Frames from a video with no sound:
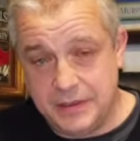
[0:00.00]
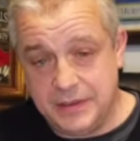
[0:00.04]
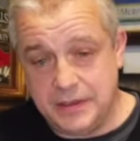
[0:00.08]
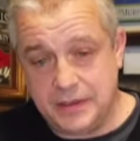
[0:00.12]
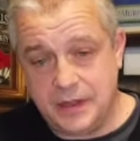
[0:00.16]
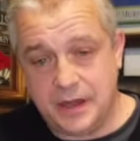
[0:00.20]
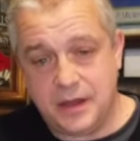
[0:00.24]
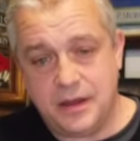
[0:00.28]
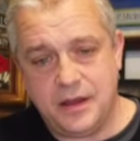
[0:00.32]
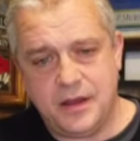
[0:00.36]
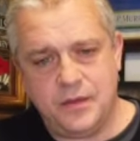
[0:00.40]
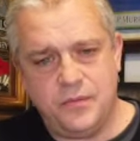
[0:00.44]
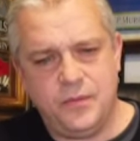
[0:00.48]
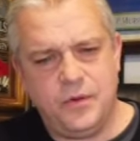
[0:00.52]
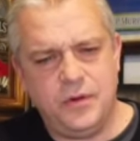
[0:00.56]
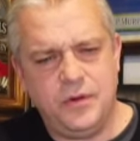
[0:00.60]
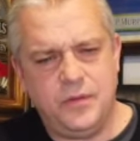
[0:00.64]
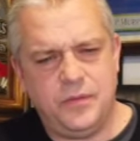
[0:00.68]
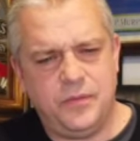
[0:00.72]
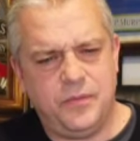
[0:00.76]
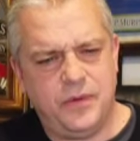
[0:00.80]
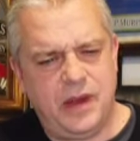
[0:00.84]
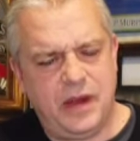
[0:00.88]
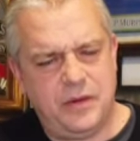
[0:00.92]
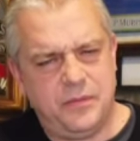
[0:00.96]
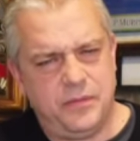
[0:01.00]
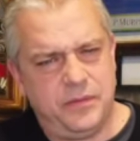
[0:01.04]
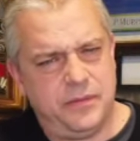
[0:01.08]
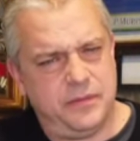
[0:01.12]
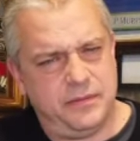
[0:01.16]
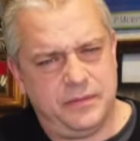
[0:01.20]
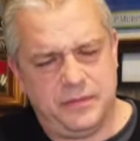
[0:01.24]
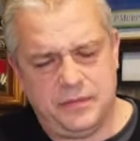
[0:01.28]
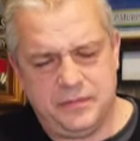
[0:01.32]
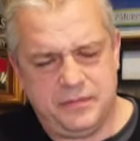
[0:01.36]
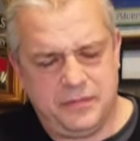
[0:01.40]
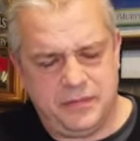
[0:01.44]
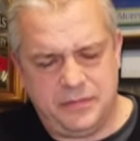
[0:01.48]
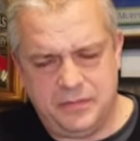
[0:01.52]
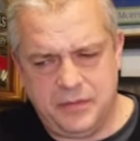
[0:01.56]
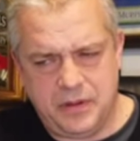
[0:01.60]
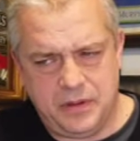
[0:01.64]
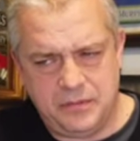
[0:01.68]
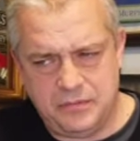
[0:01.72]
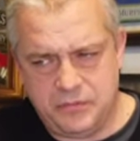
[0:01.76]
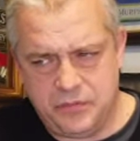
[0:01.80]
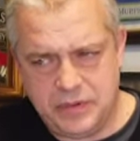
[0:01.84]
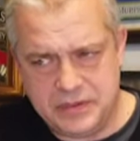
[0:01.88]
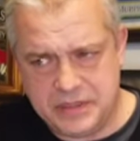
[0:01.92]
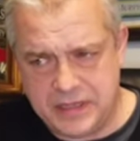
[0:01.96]
It won a
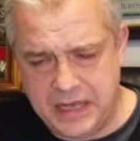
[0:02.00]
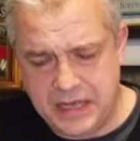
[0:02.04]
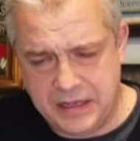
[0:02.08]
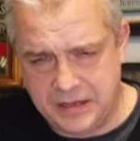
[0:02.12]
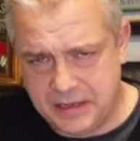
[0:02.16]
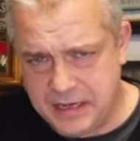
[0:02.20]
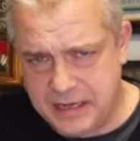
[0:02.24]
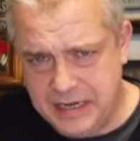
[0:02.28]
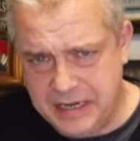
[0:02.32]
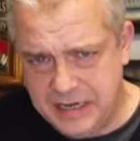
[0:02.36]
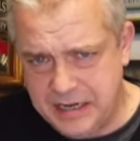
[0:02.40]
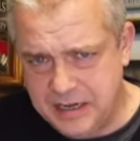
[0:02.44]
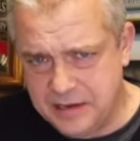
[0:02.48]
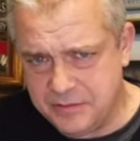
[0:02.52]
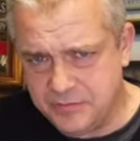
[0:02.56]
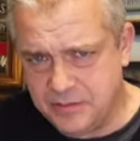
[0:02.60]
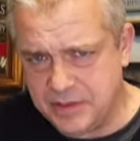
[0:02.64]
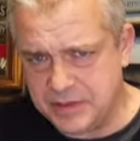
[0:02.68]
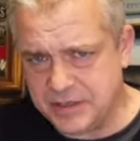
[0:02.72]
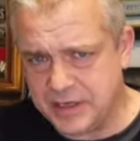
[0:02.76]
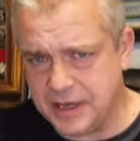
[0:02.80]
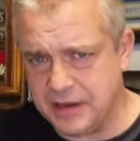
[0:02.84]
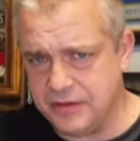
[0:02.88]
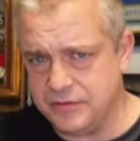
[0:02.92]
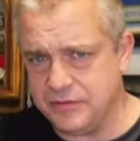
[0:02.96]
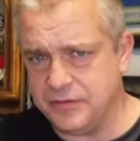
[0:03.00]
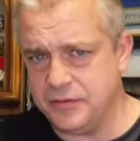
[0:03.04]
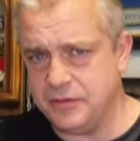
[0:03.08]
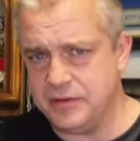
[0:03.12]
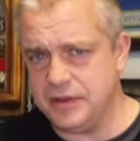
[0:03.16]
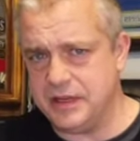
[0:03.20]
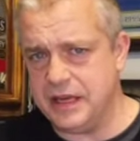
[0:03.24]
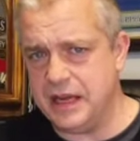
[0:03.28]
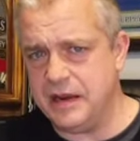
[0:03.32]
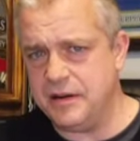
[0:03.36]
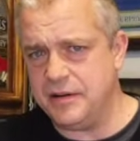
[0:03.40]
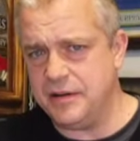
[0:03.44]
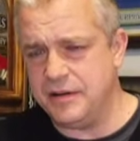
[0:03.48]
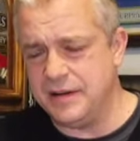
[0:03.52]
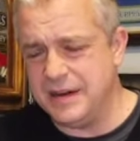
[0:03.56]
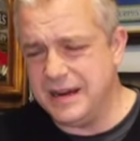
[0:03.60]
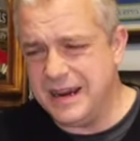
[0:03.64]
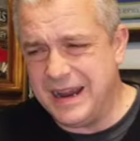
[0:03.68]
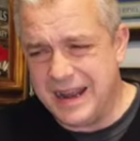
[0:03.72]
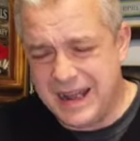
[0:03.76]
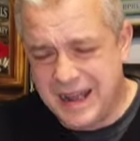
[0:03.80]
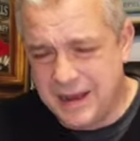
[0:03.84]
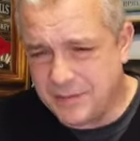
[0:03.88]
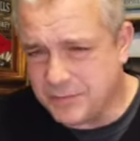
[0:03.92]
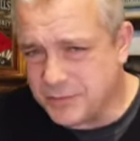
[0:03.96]
whiskey, Canadian Whiskey of the Year.
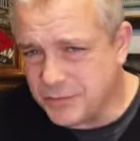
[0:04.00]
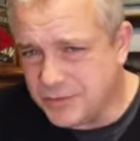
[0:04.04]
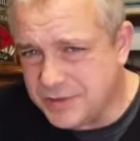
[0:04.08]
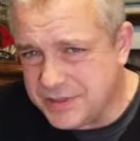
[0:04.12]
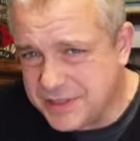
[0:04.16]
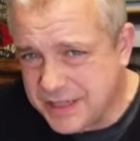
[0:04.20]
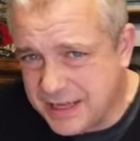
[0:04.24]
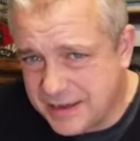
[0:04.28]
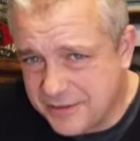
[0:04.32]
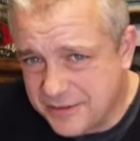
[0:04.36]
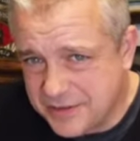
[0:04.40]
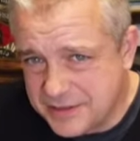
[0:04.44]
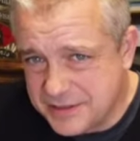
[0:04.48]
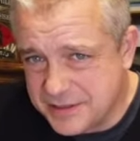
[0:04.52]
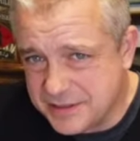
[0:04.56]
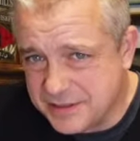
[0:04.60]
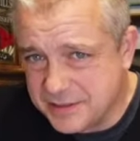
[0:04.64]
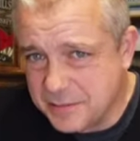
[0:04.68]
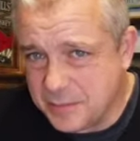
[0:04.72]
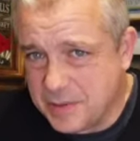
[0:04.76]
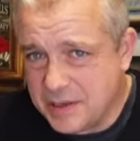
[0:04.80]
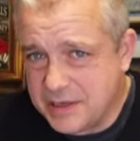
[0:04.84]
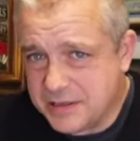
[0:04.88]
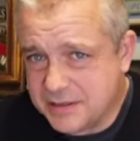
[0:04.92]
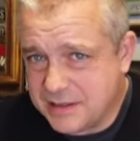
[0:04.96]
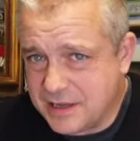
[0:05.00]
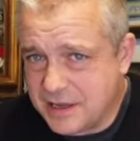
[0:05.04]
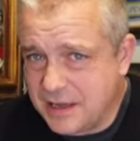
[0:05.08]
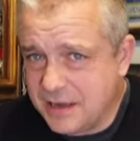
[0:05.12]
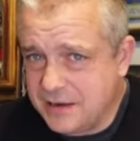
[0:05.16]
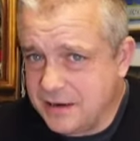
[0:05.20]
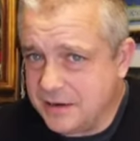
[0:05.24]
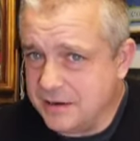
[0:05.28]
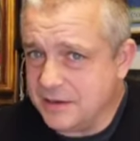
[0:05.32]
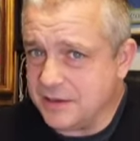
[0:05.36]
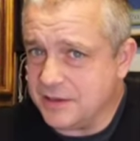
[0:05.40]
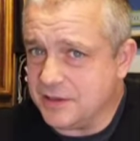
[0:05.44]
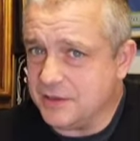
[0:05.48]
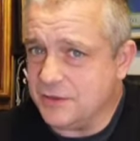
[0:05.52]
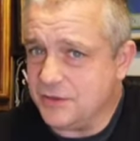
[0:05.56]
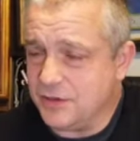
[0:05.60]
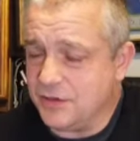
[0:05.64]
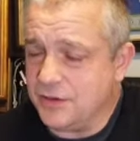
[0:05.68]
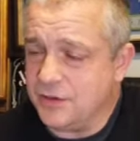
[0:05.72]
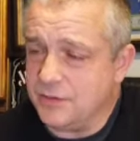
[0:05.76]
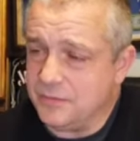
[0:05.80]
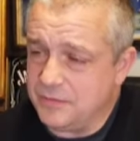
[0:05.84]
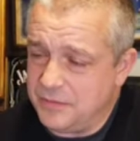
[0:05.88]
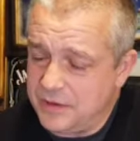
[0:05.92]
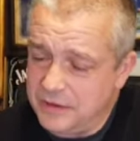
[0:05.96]
I'm going to say if this is the best Canada can
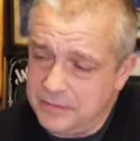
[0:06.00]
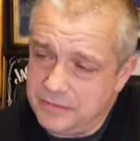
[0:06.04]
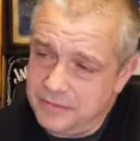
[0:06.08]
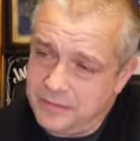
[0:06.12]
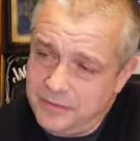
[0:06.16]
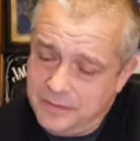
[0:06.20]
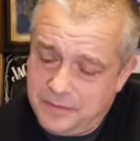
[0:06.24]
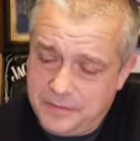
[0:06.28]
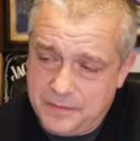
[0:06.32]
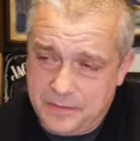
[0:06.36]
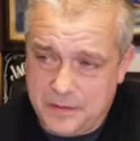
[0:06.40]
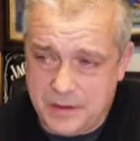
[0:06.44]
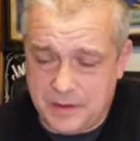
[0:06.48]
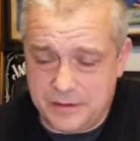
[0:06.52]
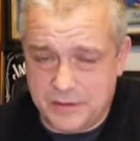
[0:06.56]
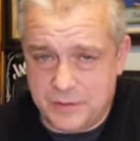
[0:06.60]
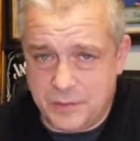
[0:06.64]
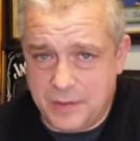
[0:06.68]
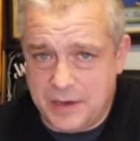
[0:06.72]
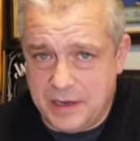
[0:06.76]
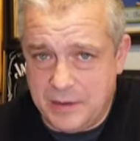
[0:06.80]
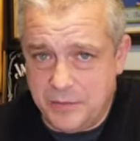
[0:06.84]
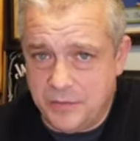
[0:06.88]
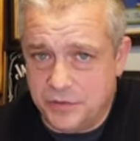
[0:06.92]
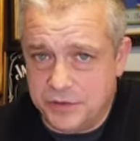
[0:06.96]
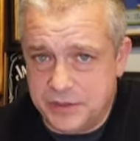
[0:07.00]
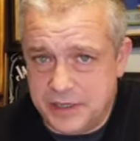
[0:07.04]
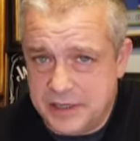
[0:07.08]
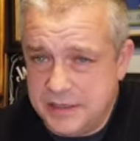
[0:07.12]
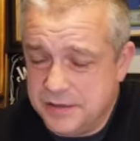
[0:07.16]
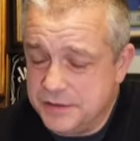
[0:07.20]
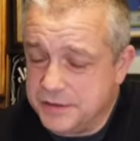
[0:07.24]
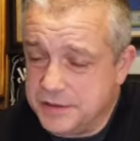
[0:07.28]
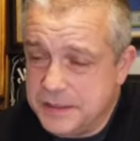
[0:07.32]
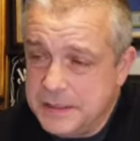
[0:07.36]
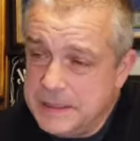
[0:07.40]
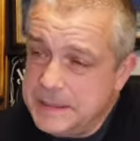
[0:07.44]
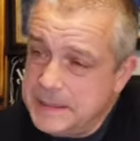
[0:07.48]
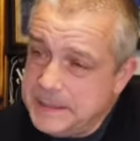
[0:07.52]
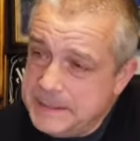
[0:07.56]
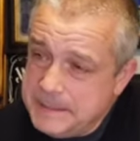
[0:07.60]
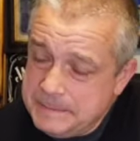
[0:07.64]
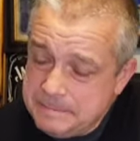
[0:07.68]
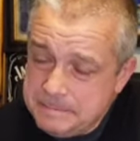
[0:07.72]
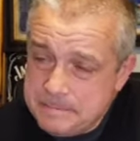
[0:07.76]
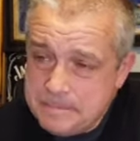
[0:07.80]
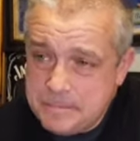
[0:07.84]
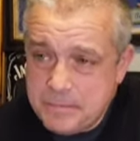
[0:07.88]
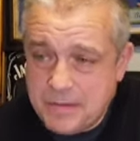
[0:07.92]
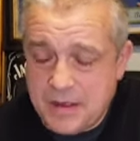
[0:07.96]
do in 21 years,
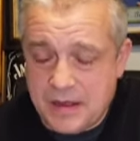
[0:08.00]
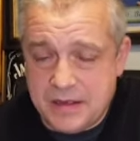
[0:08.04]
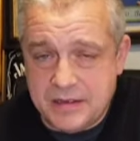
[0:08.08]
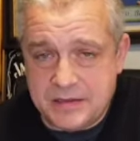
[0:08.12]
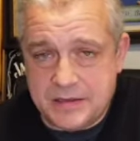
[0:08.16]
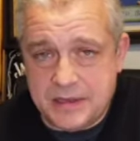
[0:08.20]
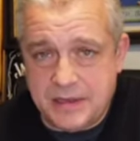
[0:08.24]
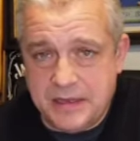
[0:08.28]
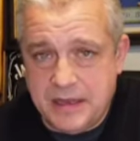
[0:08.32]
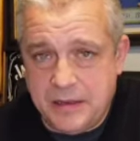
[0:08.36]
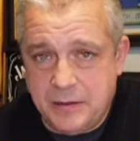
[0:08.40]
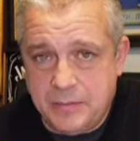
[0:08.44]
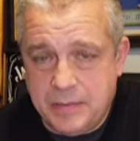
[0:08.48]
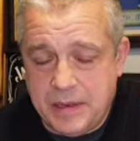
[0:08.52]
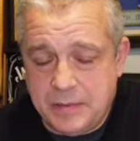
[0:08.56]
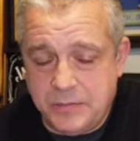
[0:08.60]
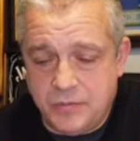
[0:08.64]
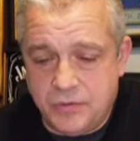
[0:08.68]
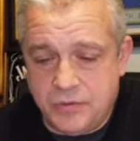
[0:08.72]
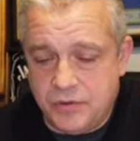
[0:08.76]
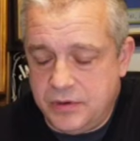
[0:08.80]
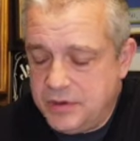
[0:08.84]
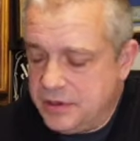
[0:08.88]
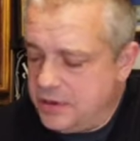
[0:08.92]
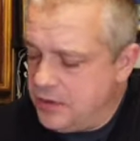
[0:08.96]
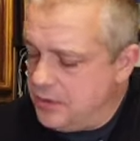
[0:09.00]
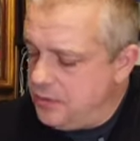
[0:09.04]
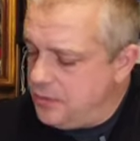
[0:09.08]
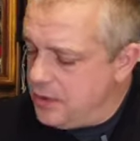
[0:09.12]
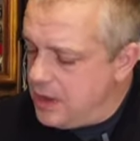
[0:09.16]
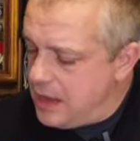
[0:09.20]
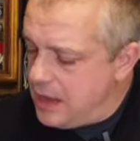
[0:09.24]
there's a little bit more to go.